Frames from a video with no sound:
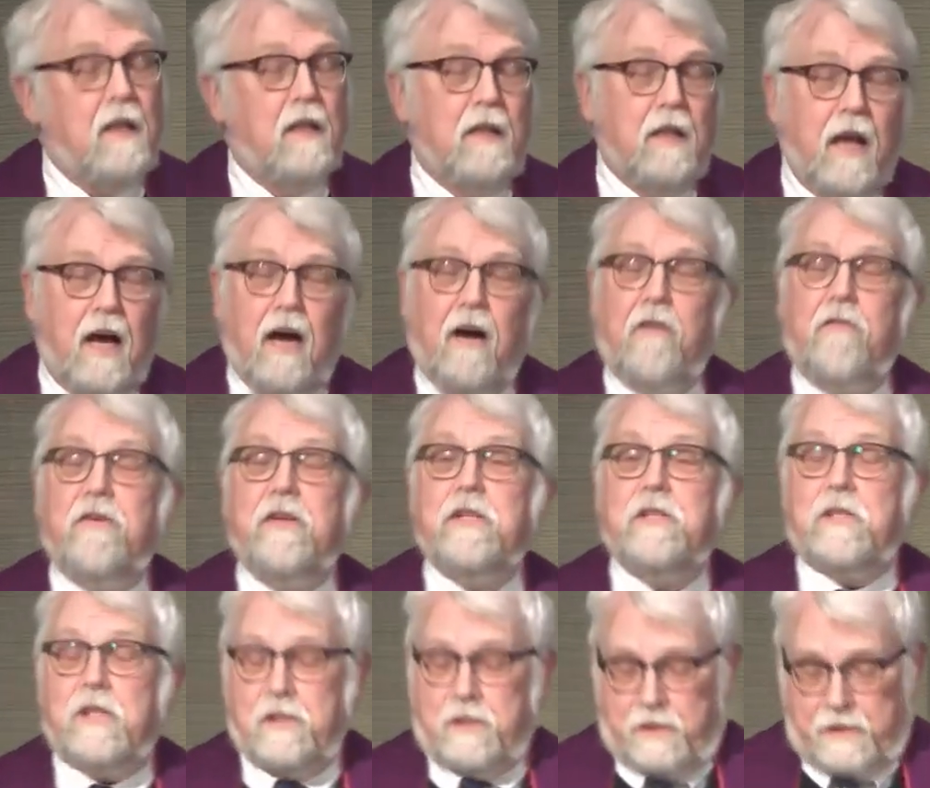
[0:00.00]
Love
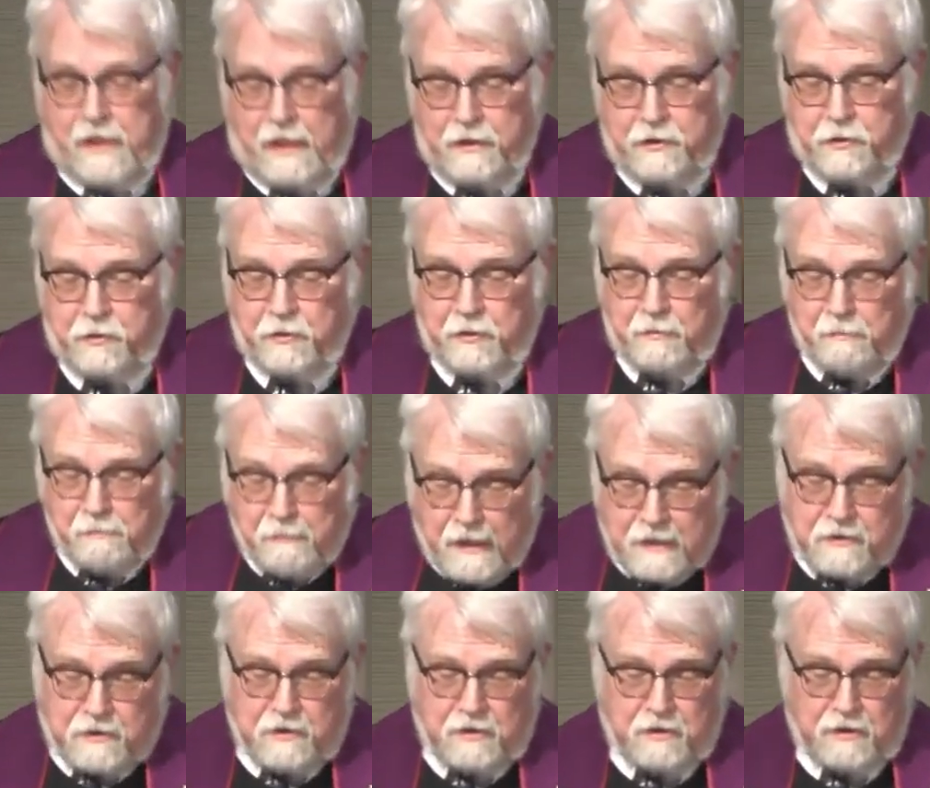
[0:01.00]
is the central
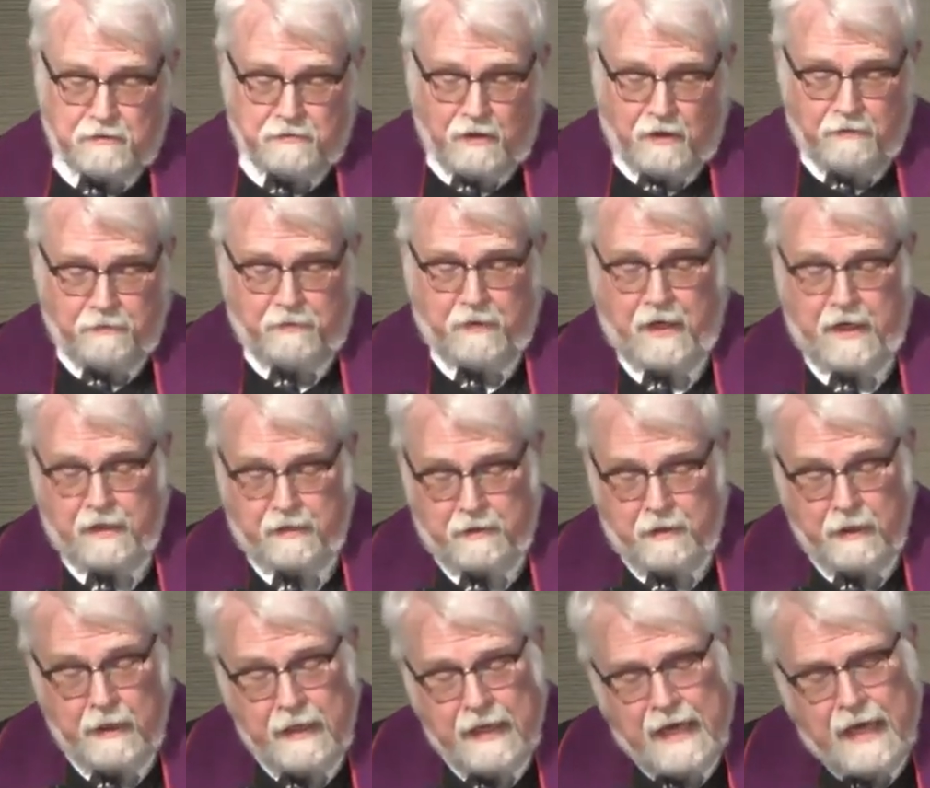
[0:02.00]
message of our faith.
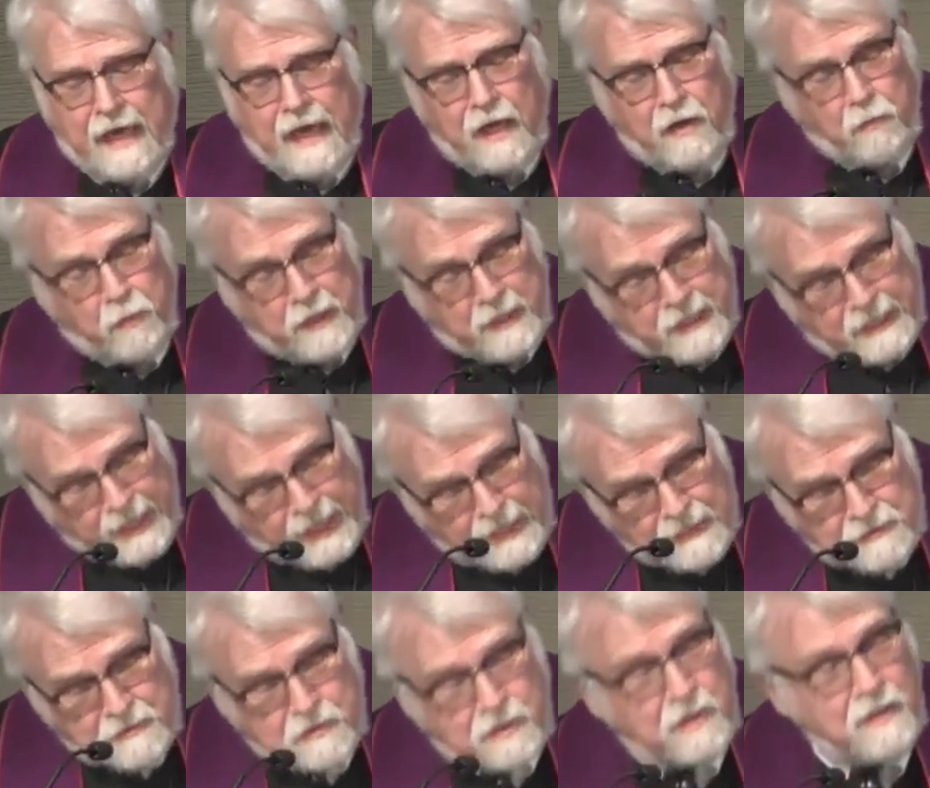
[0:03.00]
And we
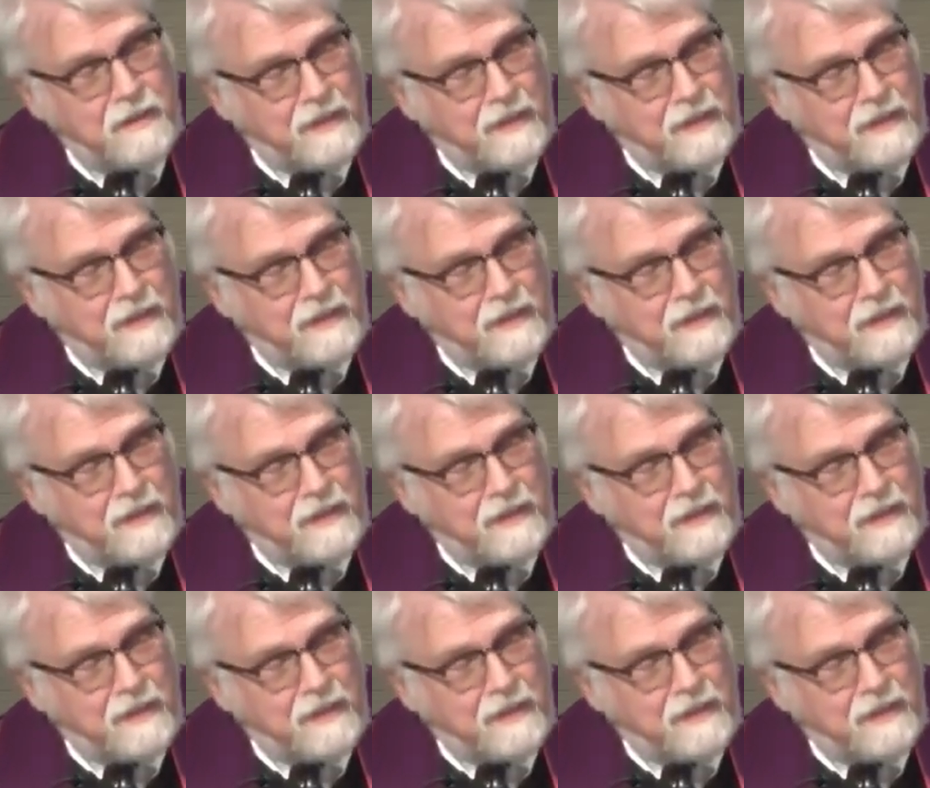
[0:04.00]
get to